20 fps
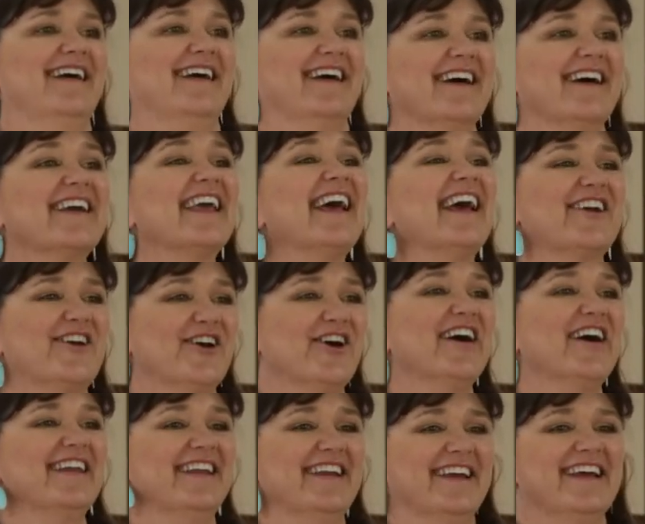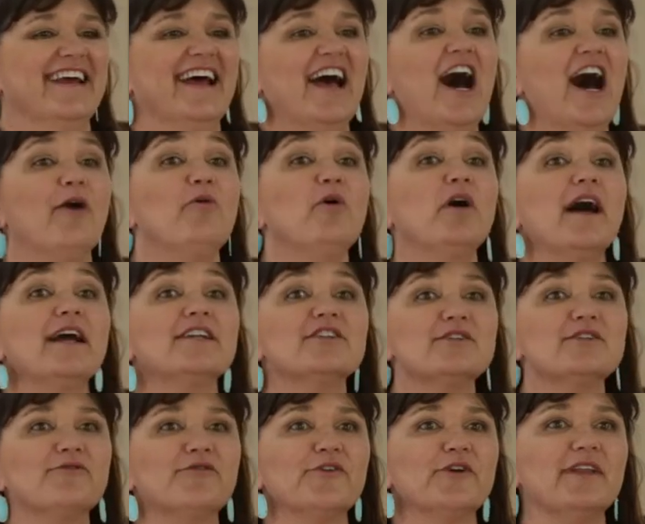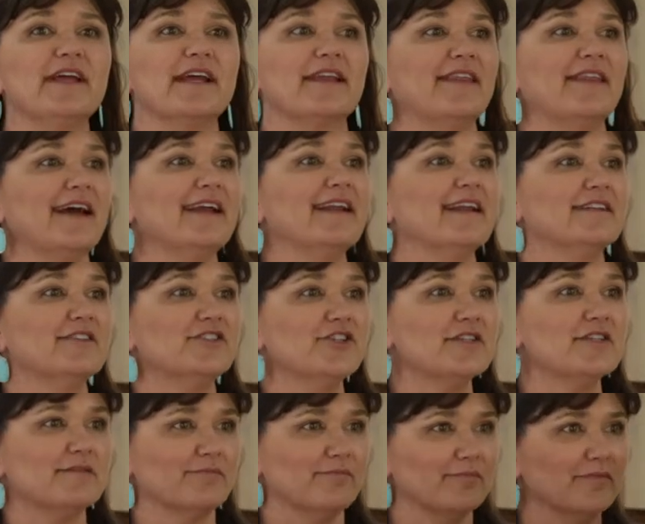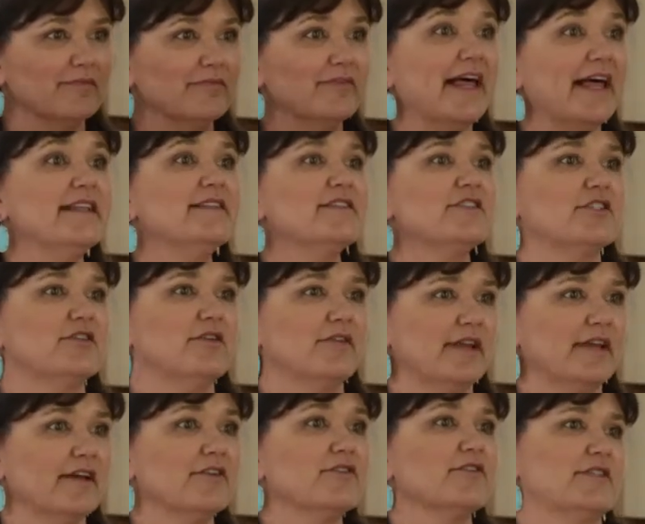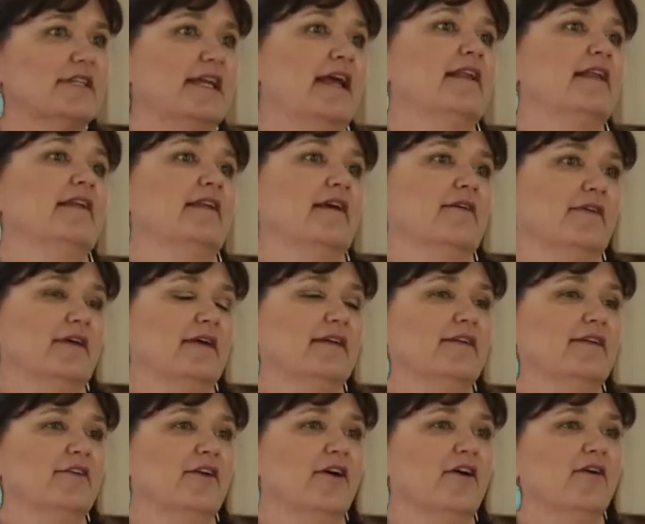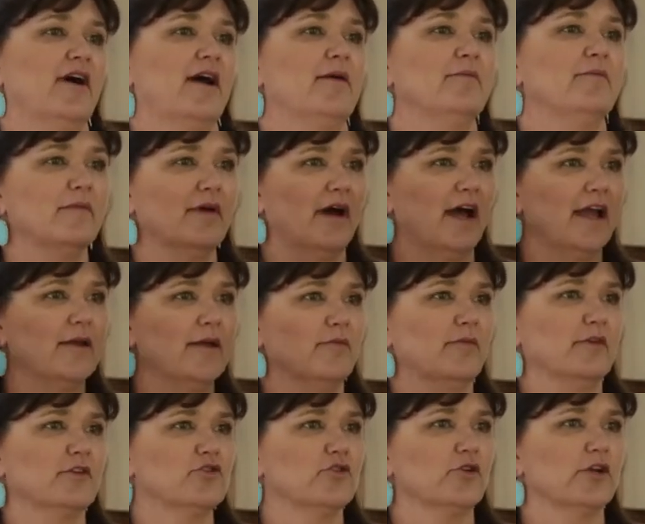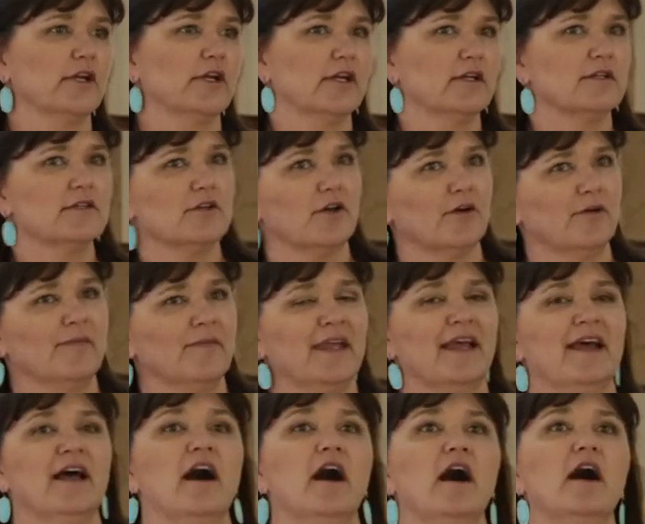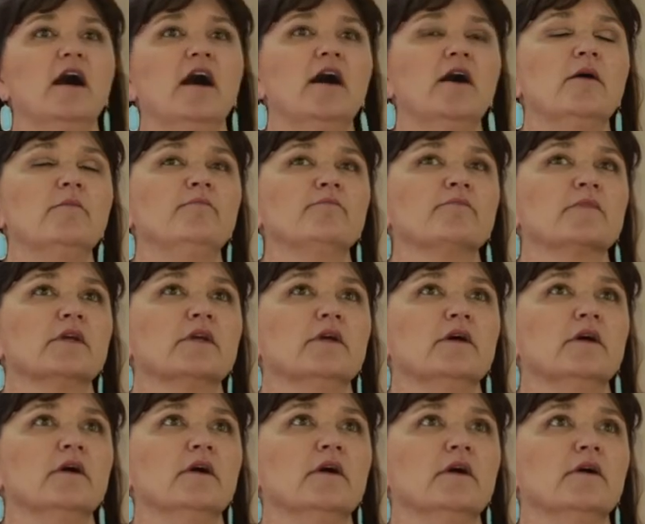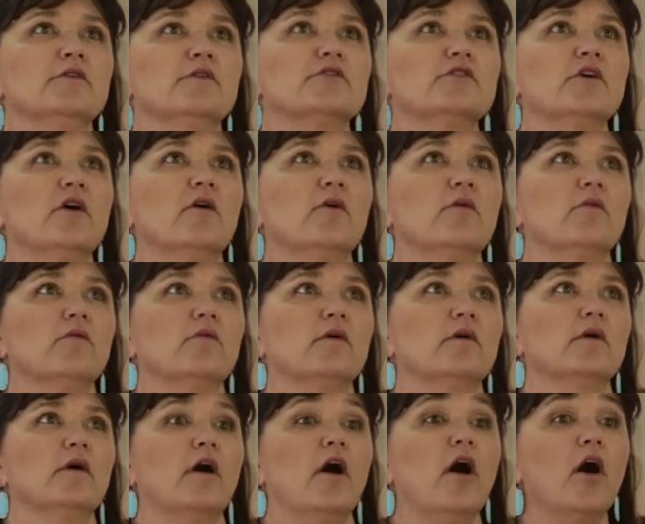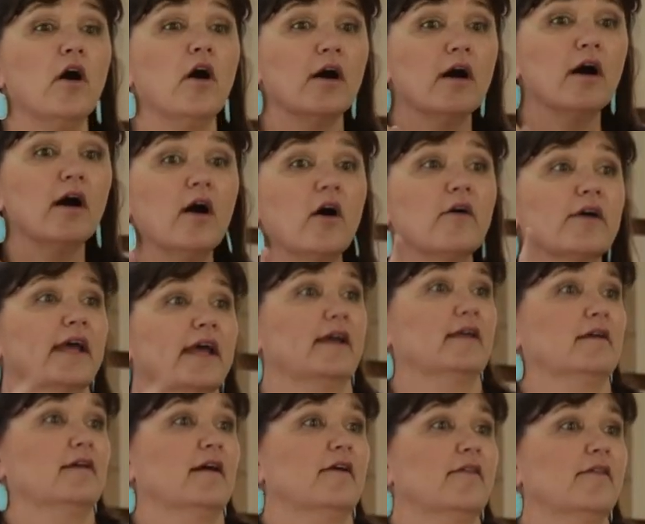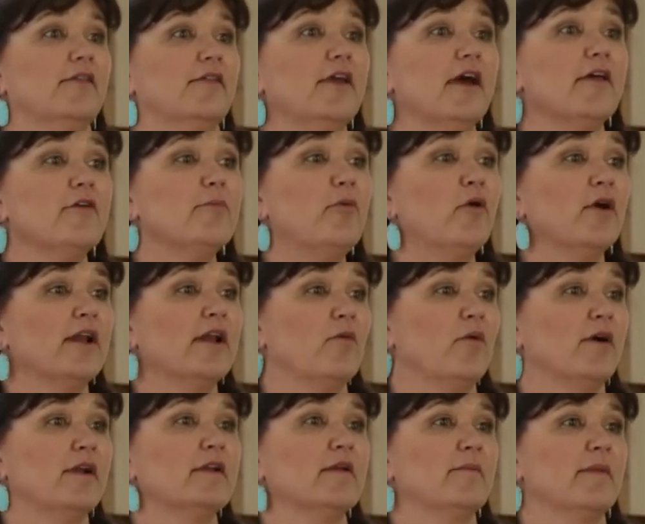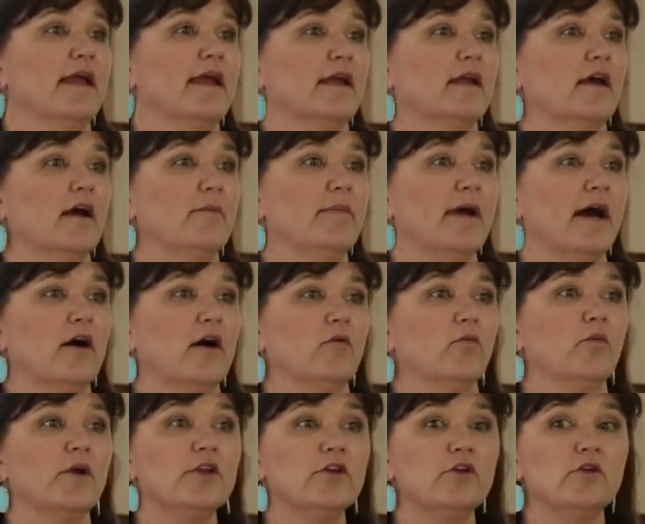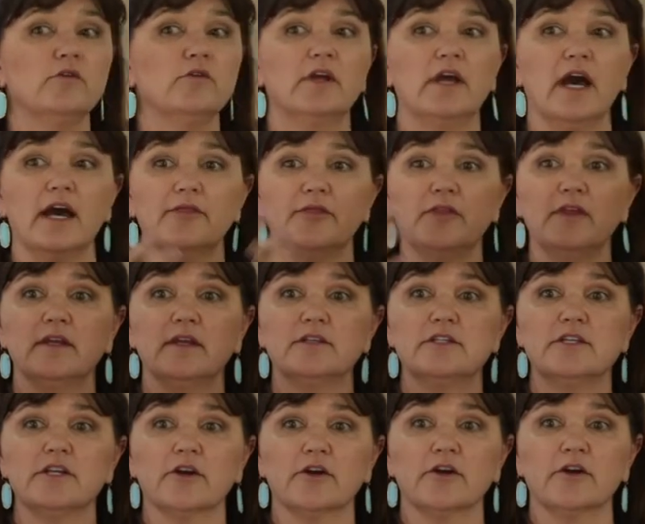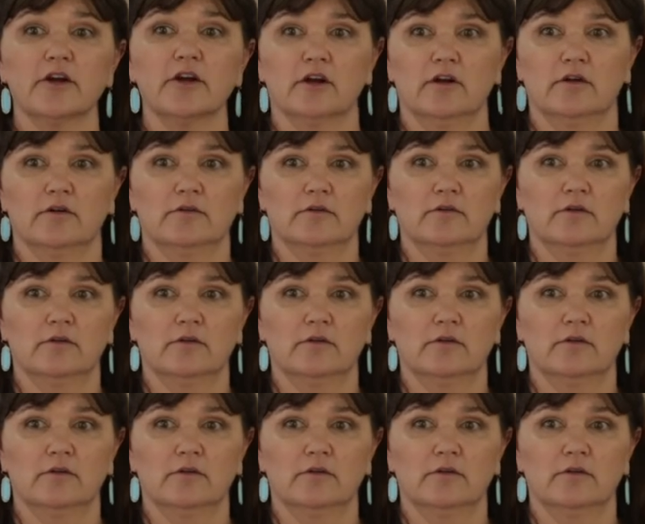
Okay, good. Well, I just feel like that. It just lends to the understanding of it. You know, I'm I am the tree. So, um, so, okay. The other point I wanted to make about when you gut the interior